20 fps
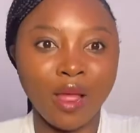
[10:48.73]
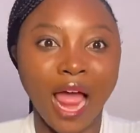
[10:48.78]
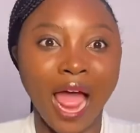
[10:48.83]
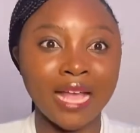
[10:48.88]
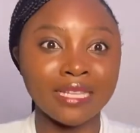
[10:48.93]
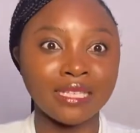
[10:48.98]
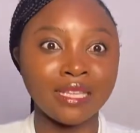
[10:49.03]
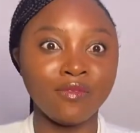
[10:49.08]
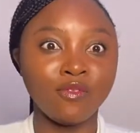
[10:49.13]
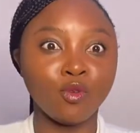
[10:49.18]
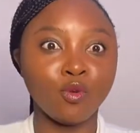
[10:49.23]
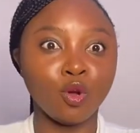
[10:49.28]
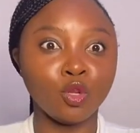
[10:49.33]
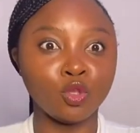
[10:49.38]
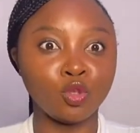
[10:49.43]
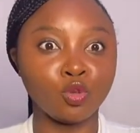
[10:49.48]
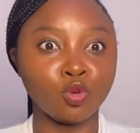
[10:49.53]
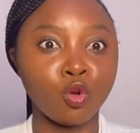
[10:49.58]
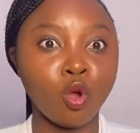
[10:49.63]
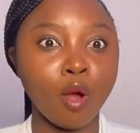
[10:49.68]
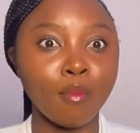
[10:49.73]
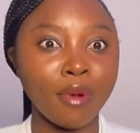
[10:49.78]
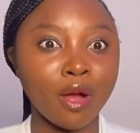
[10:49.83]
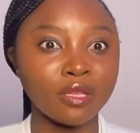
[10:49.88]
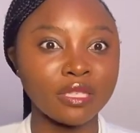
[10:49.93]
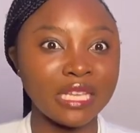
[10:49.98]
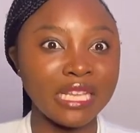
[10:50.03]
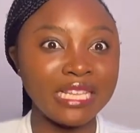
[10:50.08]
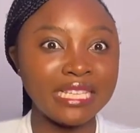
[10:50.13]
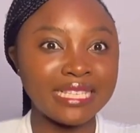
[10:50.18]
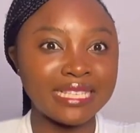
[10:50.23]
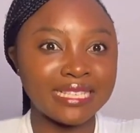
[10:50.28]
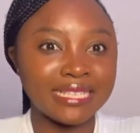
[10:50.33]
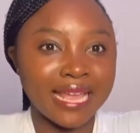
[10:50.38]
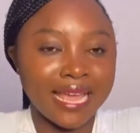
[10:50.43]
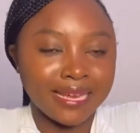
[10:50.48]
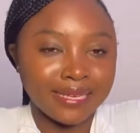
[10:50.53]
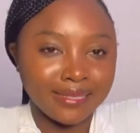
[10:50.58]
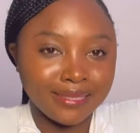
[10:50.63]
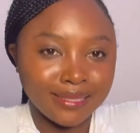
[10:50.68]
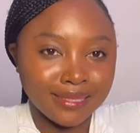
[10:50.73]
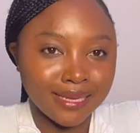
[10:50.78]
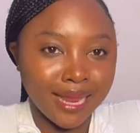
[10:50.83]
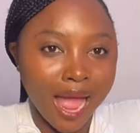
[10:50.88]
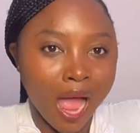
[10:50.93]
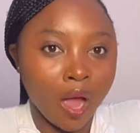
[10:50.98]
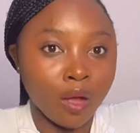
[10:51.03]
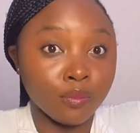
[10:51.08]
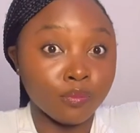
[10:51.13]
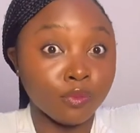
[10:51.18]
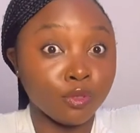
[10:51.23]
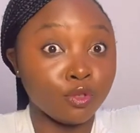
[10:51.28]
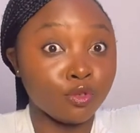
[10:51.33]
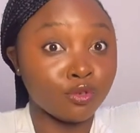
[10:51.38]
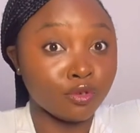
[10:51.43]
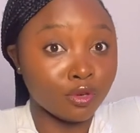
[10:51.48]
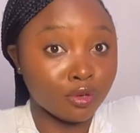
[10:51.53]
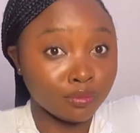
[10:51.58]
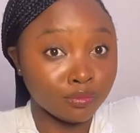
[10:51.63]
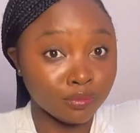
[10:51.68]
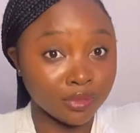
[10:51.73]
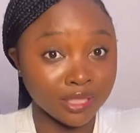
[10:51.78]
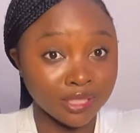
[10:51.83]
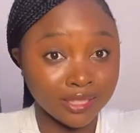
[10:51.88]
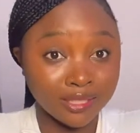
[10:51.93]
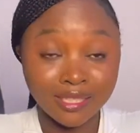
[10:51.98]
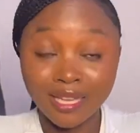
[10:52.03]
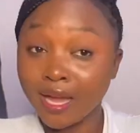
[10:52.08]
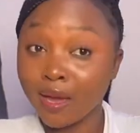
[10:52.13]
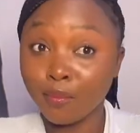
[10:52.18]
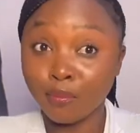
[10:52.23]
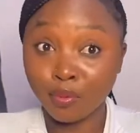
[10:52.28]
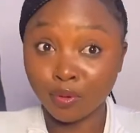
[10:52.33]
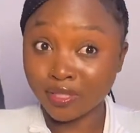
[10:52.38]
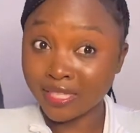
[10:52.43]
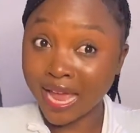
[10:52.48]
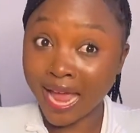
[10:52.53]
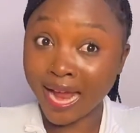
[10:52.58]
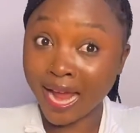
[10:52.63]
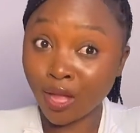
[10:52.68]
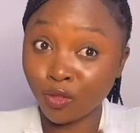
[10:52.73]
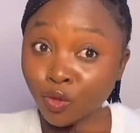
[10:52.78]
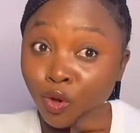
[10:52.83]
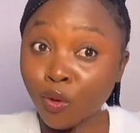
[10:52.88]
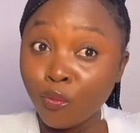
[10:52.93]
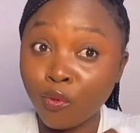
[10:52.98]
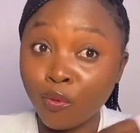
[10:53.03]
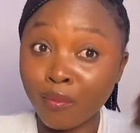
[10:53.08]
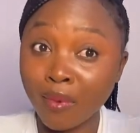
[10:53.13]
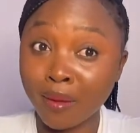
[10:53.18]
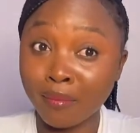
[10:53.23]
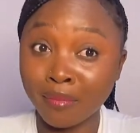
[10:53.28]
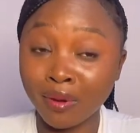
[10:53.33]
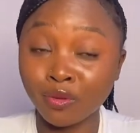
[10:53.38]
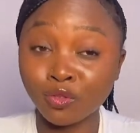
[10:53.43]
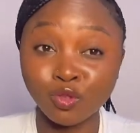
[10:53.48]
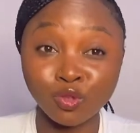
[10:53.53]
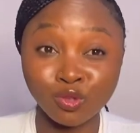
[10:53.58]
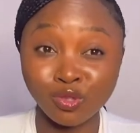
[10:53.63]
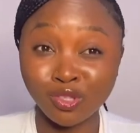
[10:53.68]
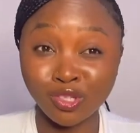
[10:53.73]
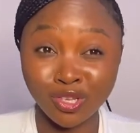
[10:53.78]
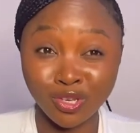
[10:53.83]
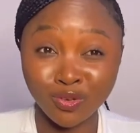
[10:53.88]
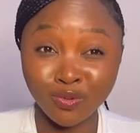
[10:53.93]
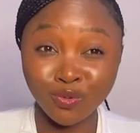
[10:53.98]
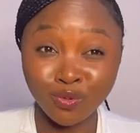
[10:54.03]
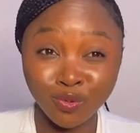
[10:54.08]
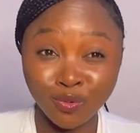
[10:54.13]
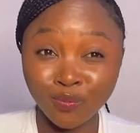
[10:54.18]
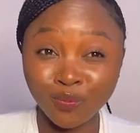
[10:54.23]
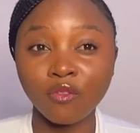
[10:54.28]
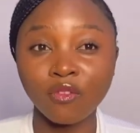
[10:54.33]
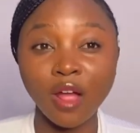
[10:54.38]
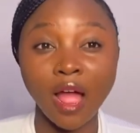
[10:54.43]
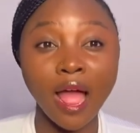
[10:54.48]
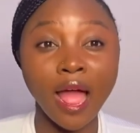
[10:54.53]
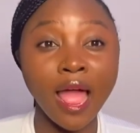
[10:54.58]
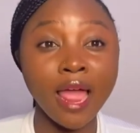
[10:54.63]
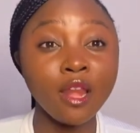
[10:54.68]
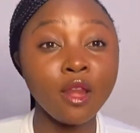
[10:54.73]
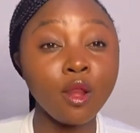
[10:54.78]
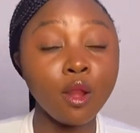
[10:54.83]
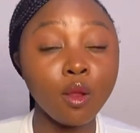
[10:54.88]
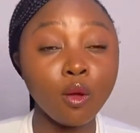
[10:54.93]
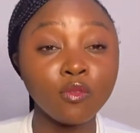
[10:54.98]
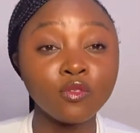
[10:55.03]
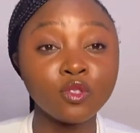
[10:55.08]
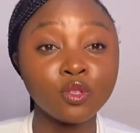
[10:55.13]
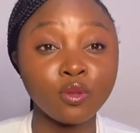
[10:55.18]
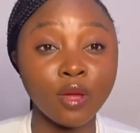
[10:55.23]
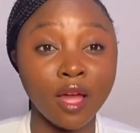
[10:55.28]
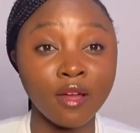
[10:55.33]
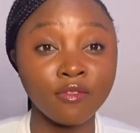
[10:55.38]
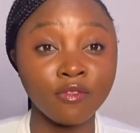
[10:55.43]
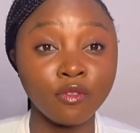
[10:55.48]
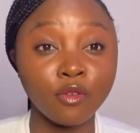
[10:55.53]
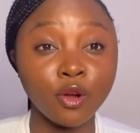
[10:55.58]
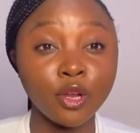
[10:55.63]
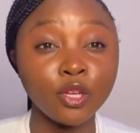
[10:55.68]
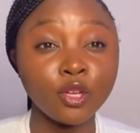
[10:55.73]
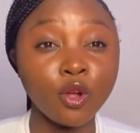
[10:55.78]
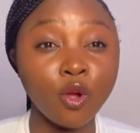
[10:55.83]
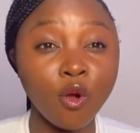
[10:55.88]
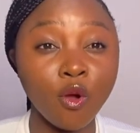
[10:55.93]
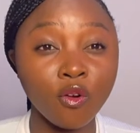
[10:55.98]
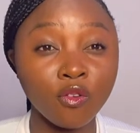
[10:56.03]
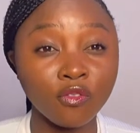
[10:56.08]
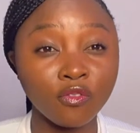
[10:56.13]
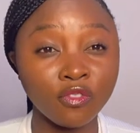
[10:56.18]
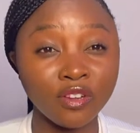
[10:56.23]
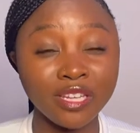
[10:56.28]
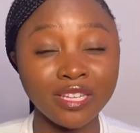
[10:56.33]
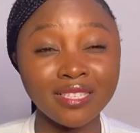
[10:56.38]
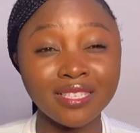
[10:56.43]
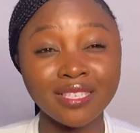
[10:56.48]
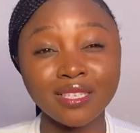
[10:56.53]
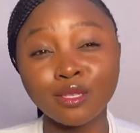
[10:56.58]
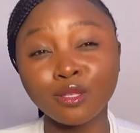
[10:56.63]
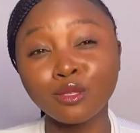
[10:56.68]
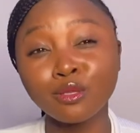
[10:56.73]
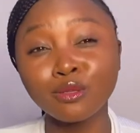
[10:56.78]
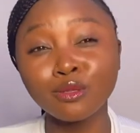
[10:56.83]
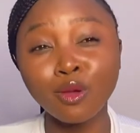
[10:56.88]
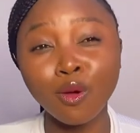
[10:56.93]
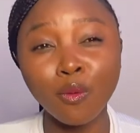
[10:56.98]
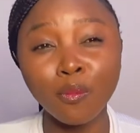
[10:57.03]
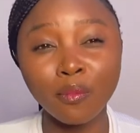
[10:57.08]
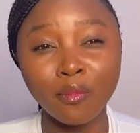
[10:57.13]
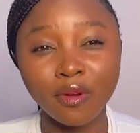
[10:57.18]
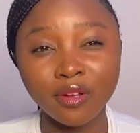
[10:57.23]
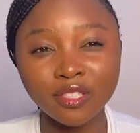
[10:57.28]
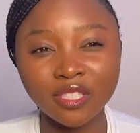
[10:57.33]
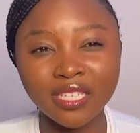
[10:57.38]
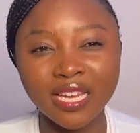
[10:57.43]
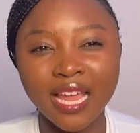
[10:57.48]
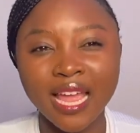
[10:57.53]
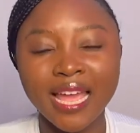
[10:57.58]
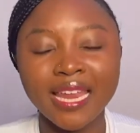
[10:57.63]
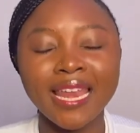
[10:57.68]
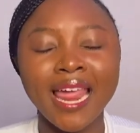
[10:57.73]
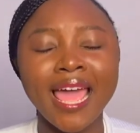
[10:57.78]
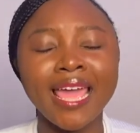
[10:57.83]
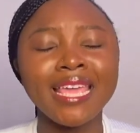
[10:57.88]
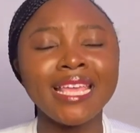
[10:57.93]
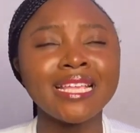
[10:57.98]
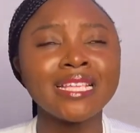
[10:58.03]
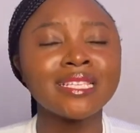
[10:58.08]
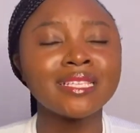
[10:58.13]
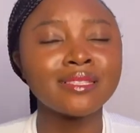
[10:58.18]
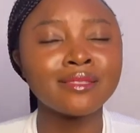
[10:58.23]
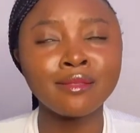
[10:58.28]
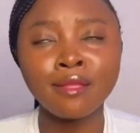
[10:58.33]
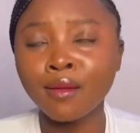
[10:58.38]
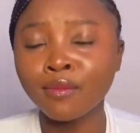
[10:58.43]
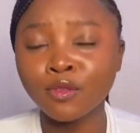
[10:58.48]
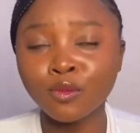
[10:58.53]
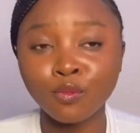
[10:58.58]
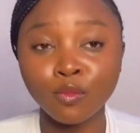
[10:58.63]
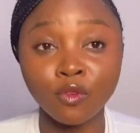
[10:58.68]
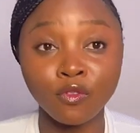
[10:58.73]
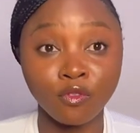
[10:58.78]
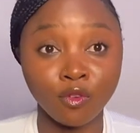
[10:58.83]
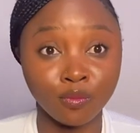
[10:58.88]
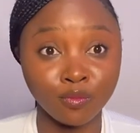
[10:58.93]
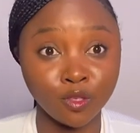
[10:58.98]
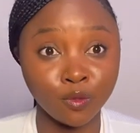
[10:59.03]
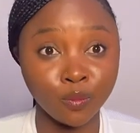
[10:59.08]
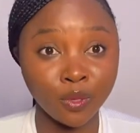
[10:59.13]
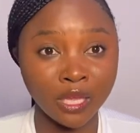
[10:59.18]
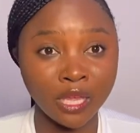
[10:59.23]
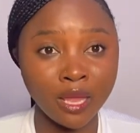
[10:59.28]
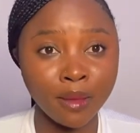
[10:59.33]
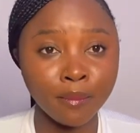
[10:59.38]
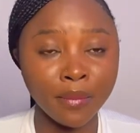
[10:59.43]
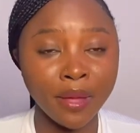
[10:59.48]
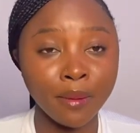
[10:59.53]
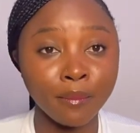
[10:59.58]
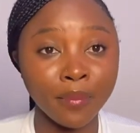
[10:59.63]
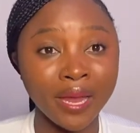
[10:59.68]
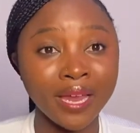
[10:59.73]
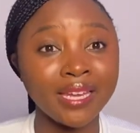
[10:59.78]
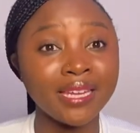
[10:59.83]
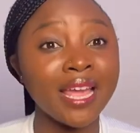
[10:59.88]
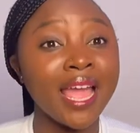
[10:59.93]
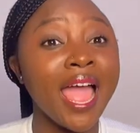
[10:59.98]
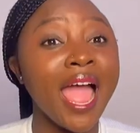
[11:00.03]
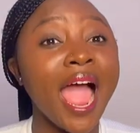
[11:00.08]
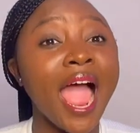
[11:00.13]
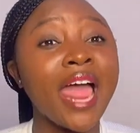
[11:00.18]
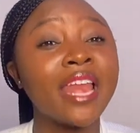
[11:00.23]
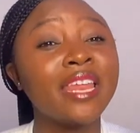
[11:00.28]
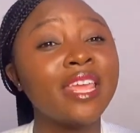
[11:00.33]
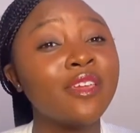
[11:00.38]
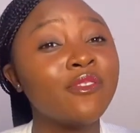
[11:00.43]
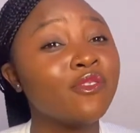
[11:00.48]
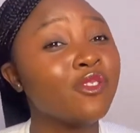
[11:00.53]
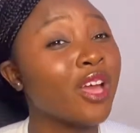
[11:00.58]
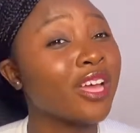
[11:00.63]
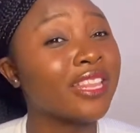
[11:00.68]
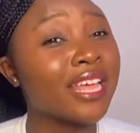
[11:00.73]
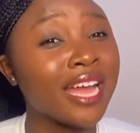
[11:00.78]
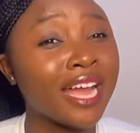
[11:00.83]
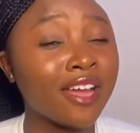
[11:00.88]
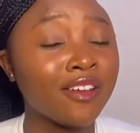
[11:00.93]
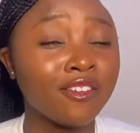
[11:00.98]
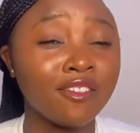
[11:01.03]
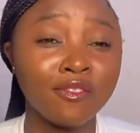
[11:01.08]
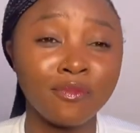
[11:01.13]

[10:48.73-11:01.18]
as if you want to come out. Inside, I'll be grumbling, but I cannot open my mouth to say no. I love to avoid conflict so much that it stops me from speaking my mind. And if you are that kind of